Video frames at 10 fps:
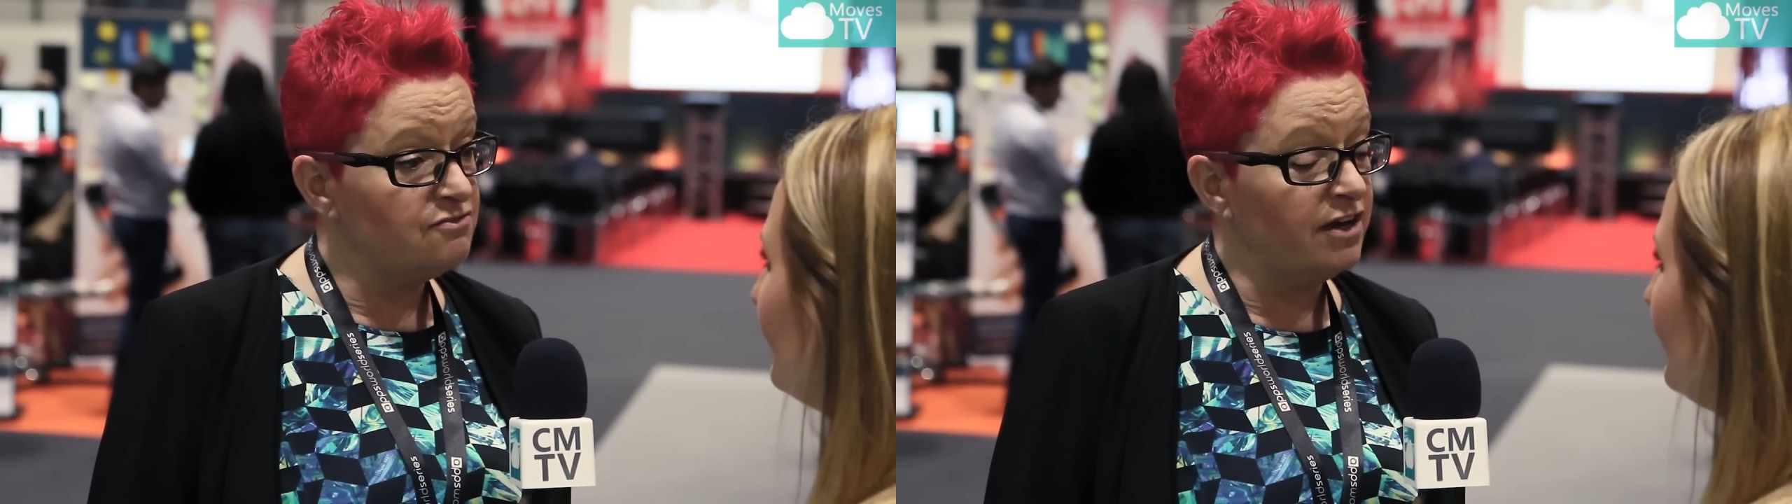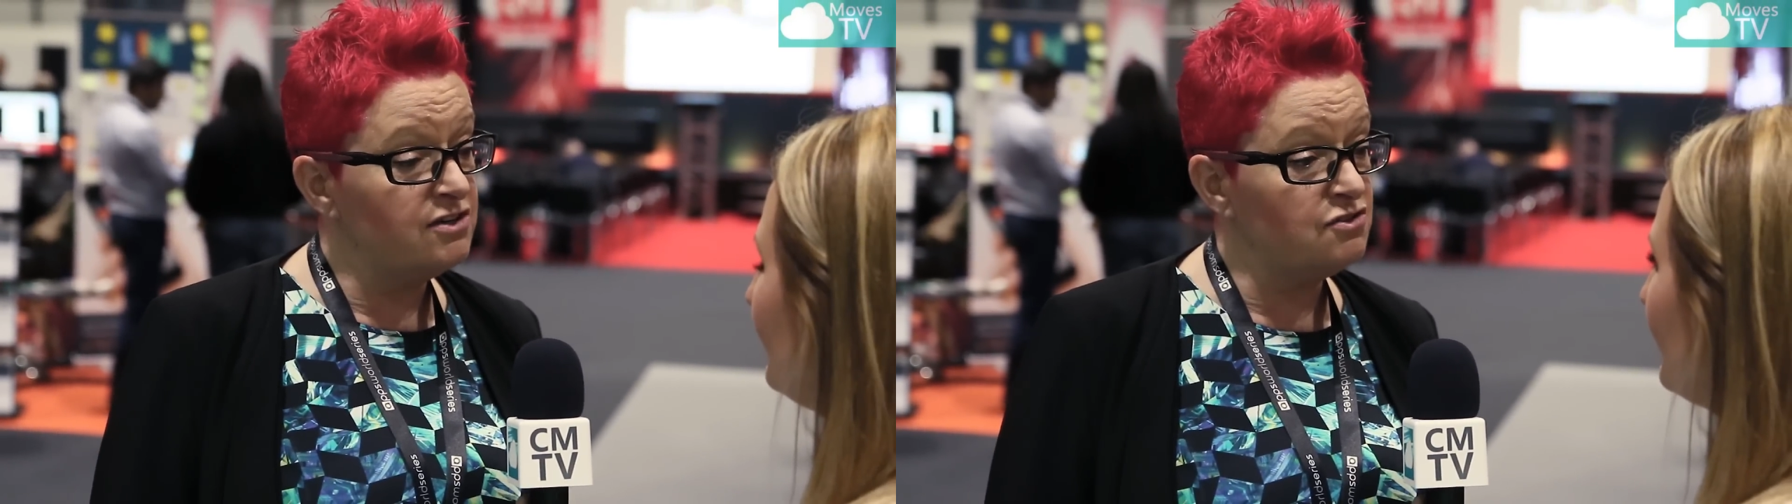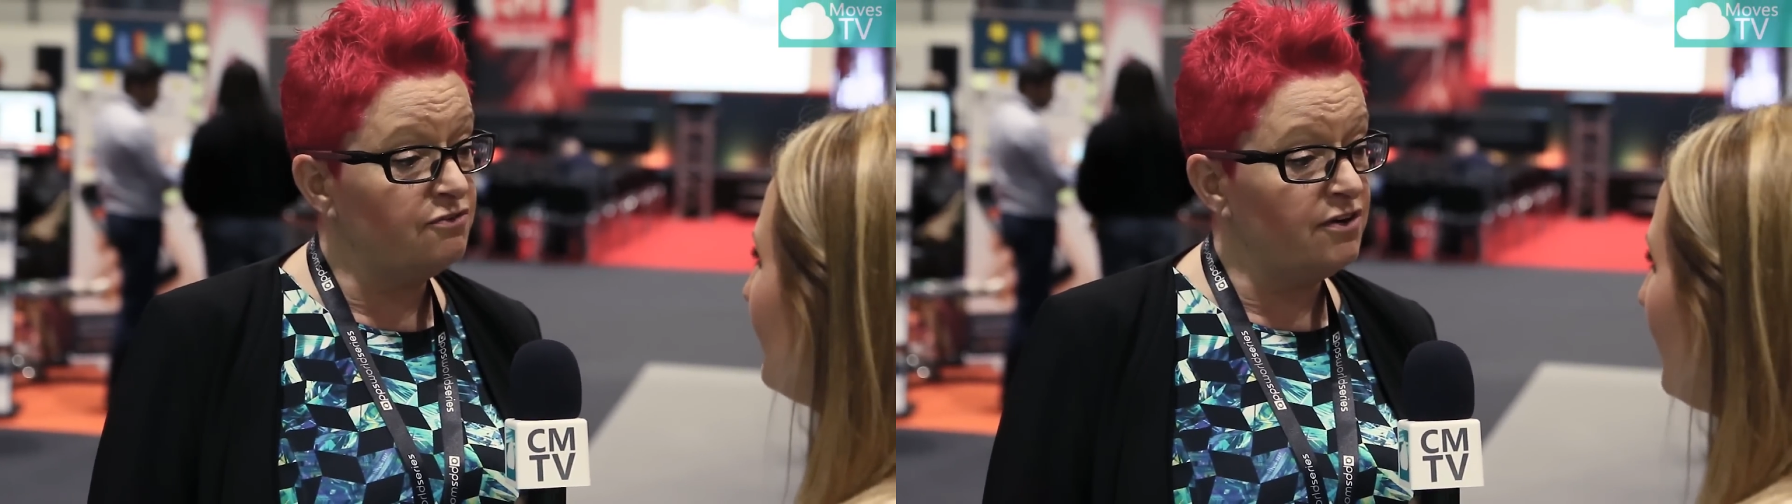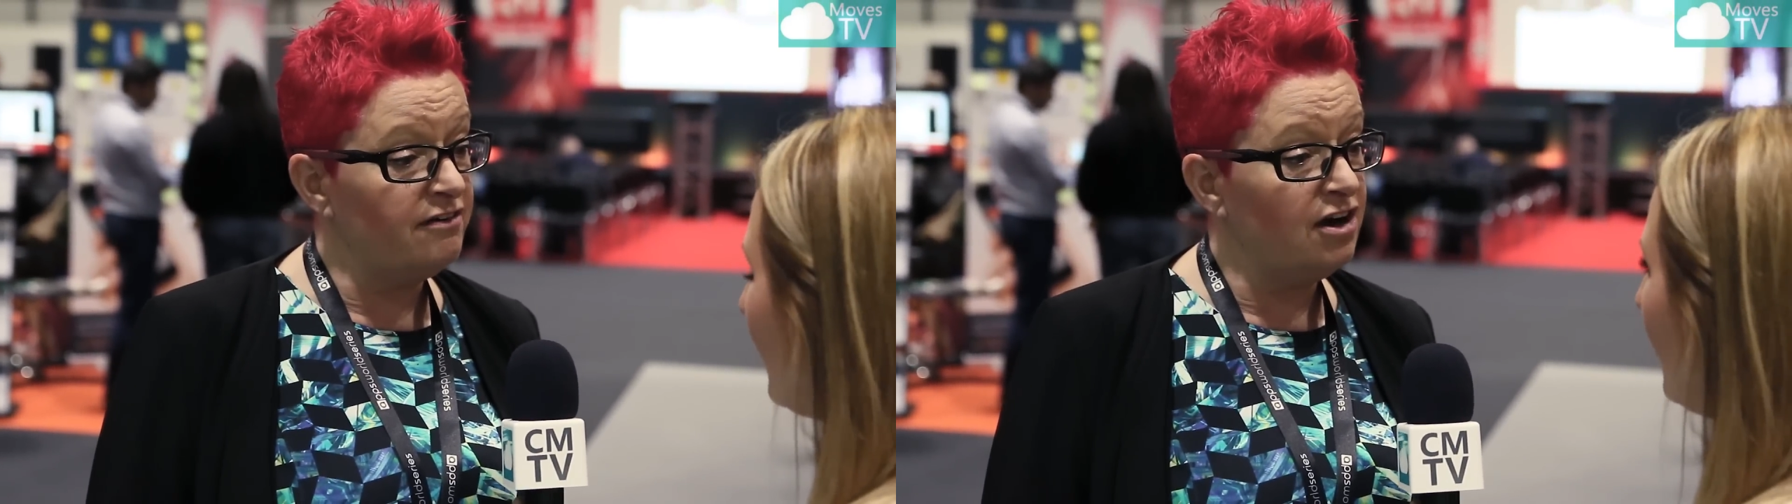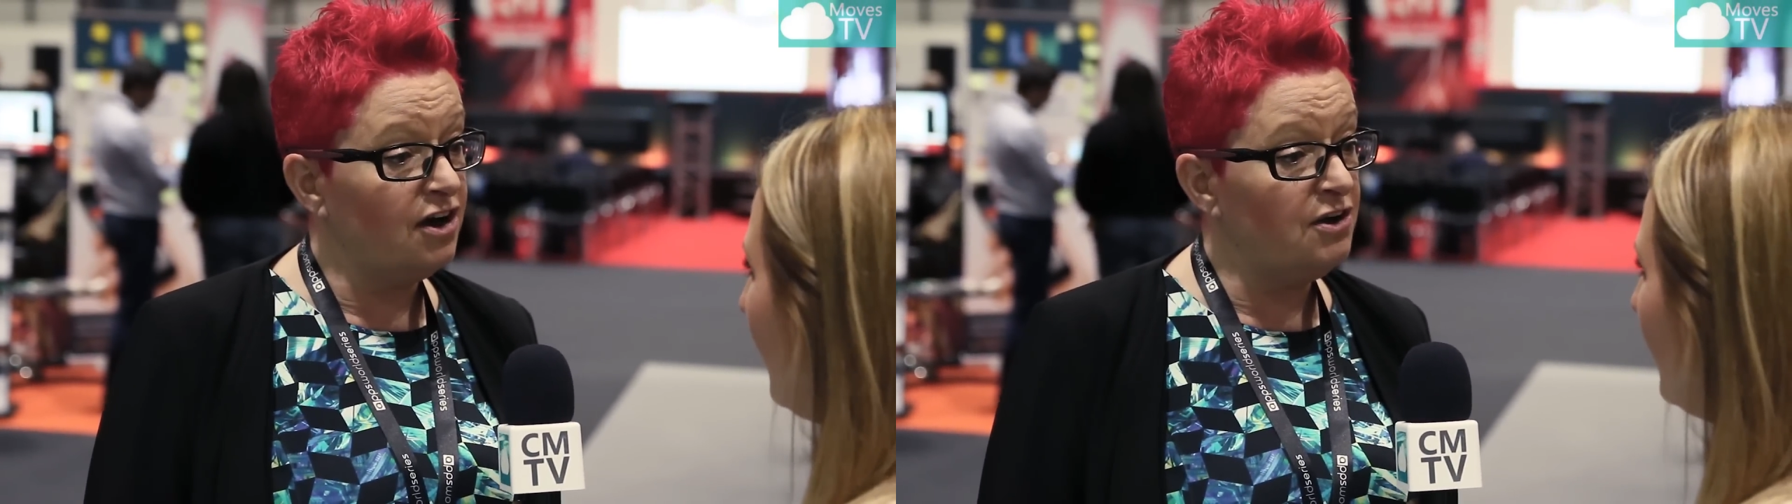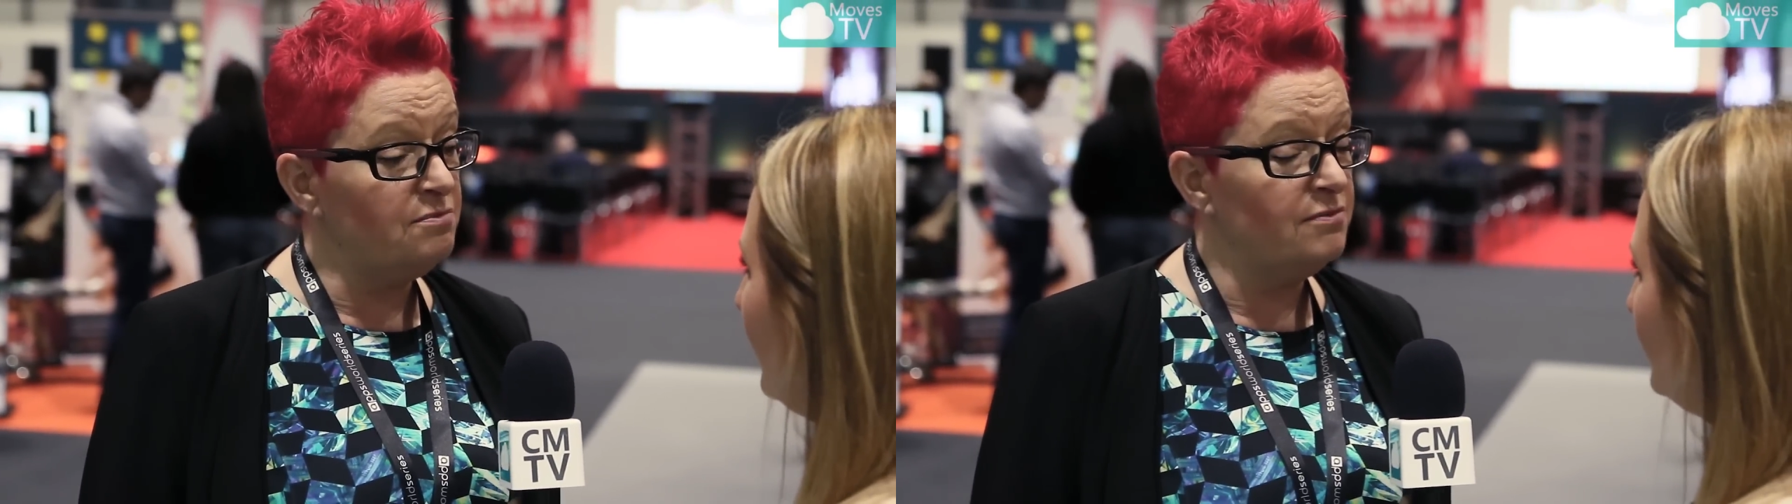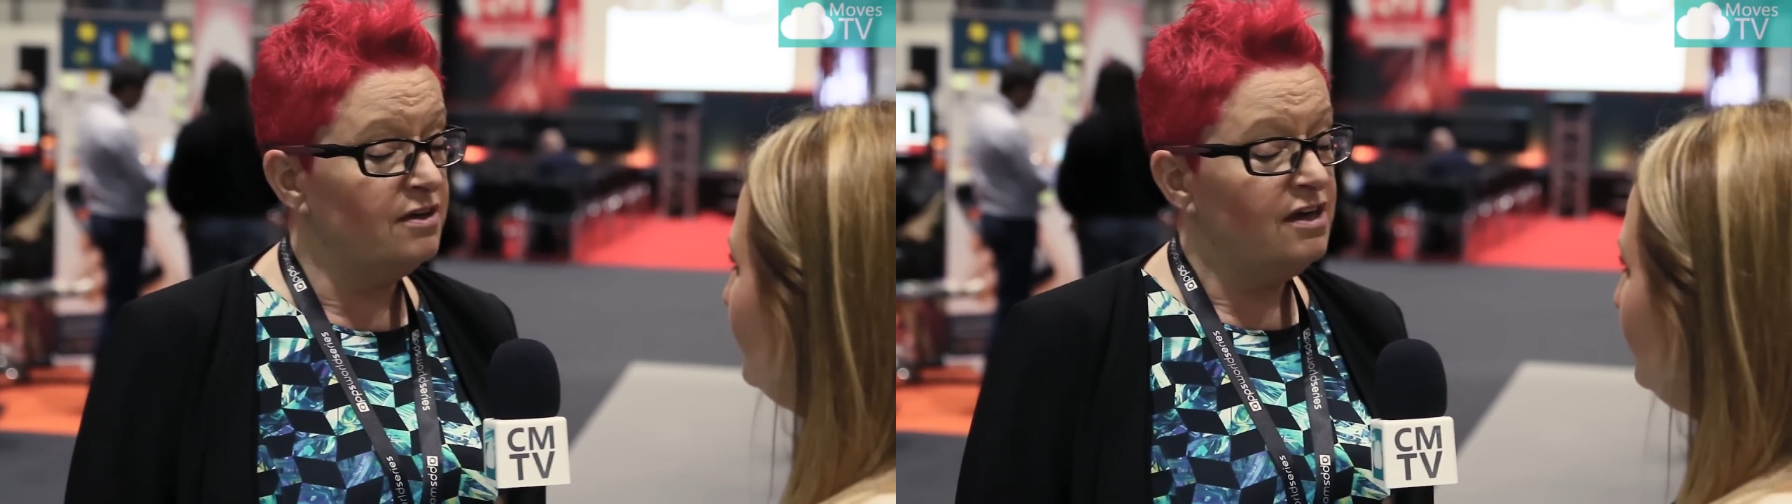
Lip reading: so writing software at home.